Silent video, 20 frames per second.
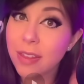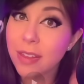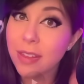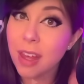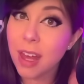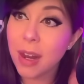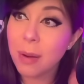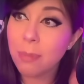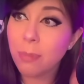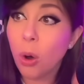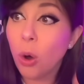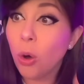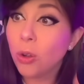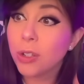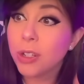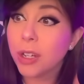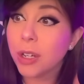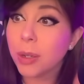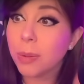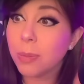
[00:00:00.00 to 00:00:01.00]
Then
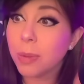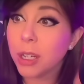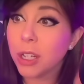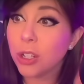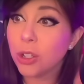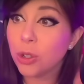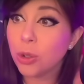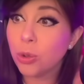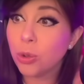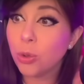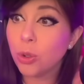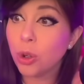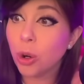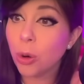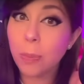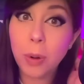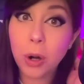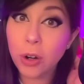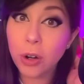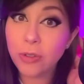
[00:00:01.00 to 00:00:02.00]
mold him into
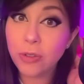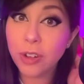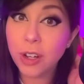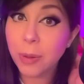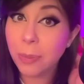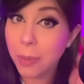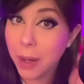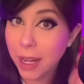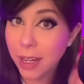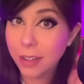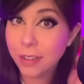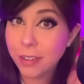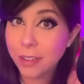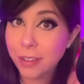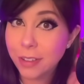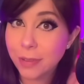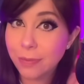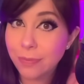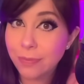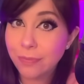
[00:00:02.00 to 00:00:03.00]
your perfect mate.
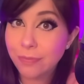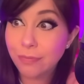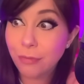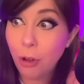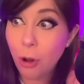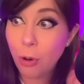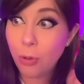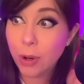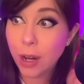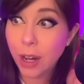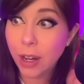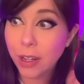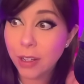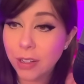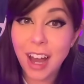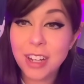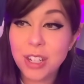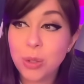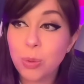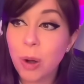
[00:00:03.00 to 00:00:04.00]
Okay.
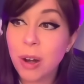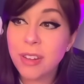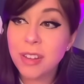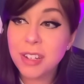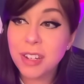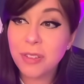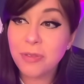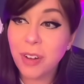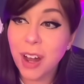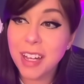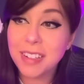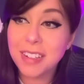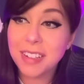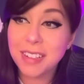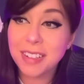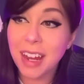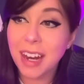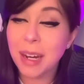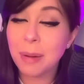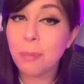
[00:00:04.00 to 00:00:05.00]
I swear this advice is
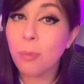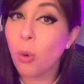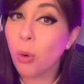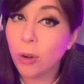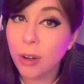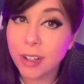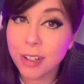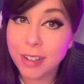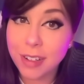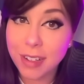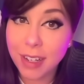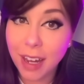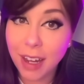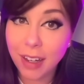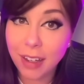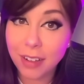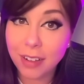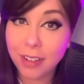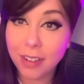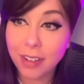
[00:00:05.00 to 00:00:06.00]
getting more
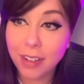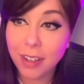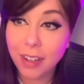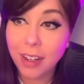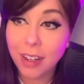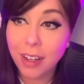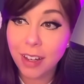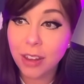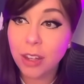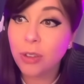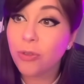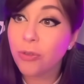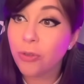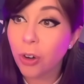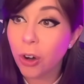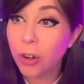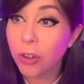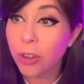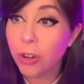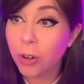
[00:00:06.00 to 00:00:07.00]
insane the
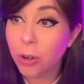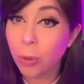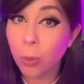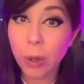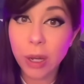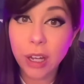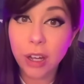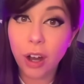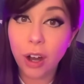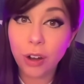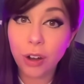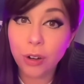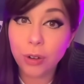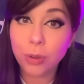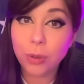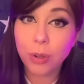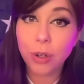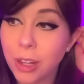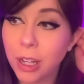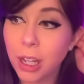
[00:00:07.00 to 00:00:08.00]
further we
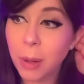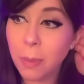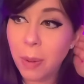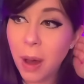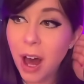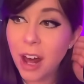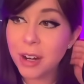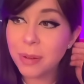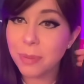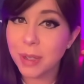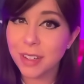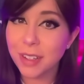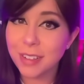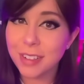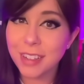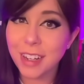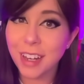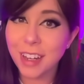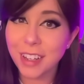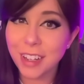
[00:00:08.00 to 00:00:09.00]
go. The lobotomy is
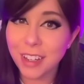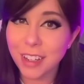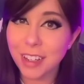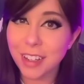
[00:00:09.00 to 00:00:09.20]
kicking